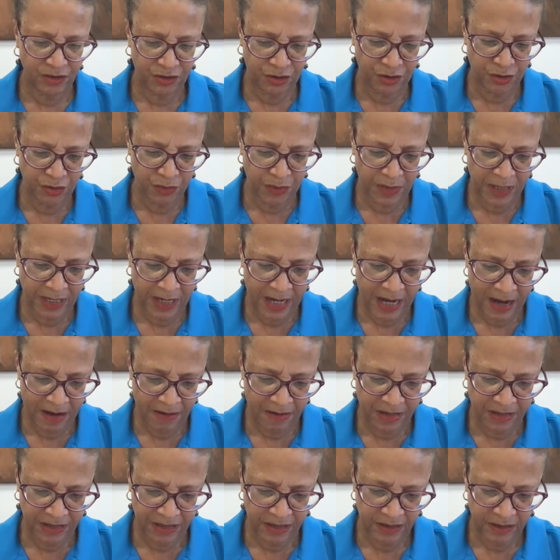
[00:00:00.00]
to
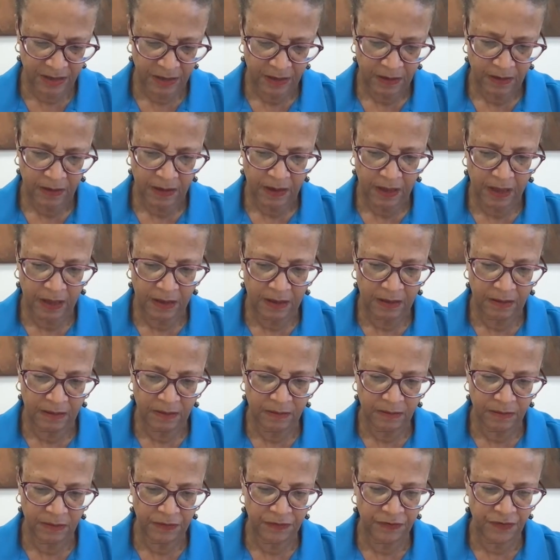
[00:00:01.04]
inherit
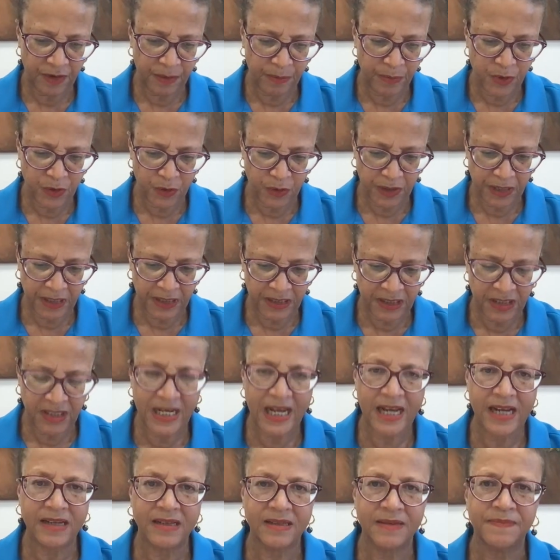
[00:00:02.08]
from your
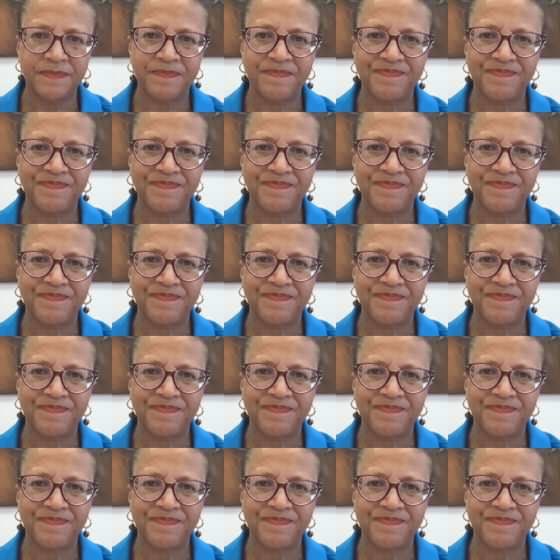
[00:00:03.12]
estate.